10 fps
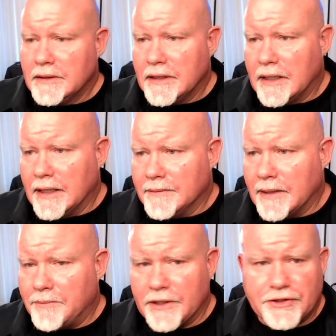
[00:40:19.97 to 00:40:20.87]
I
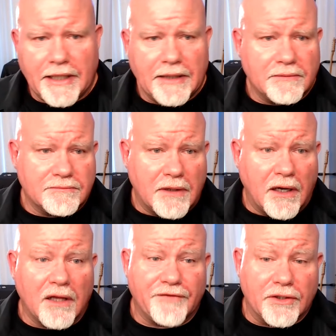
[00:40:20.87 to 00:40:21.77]
appreciate
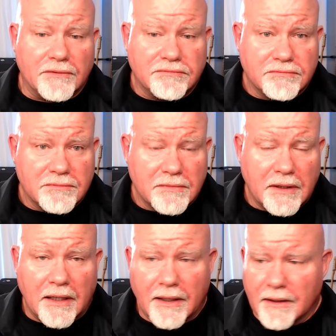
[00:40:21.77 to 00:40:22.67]
all of you.
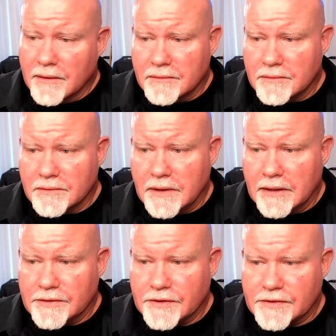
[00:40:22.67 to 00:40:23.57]

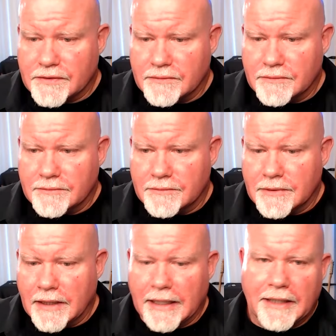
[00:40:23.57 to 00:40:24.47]
It's just,
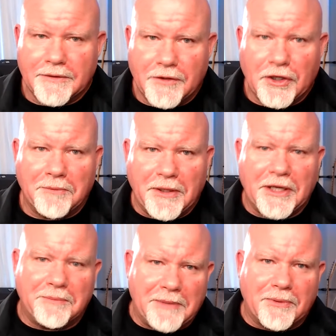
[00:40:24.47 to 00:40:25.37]
again, not
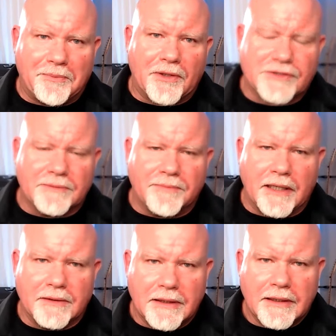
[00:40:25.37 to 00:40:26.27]
being a people person,
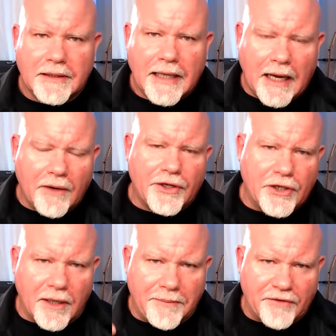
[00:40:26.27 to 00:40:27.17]
but how can you
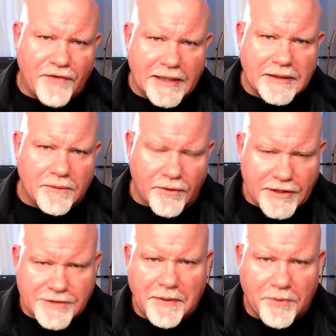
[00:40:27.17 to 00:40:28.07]
not be affected when all
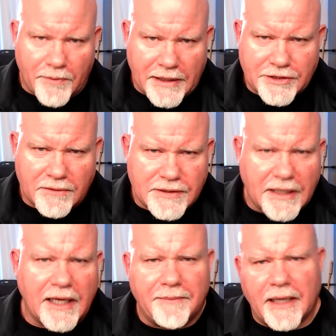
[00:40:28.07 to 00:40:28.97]
these people reach out and say,
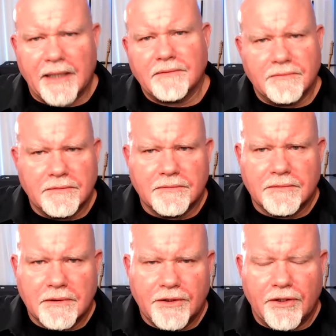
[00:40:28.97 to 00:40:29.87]
hey, man,
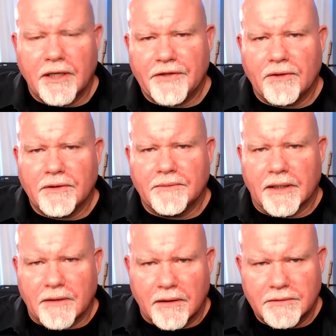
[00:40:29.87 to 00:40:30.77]
you're not the only
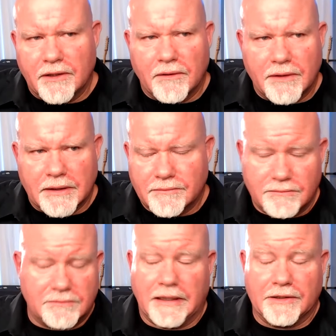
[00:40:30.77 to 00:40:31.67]
one, you know, and
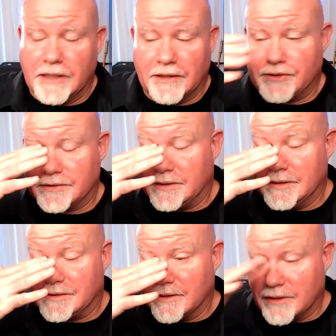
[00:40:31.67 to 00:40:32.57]

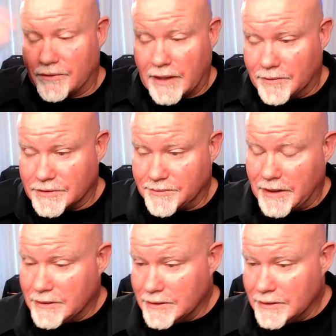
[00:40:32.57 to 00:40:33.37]
it's still incredible to me.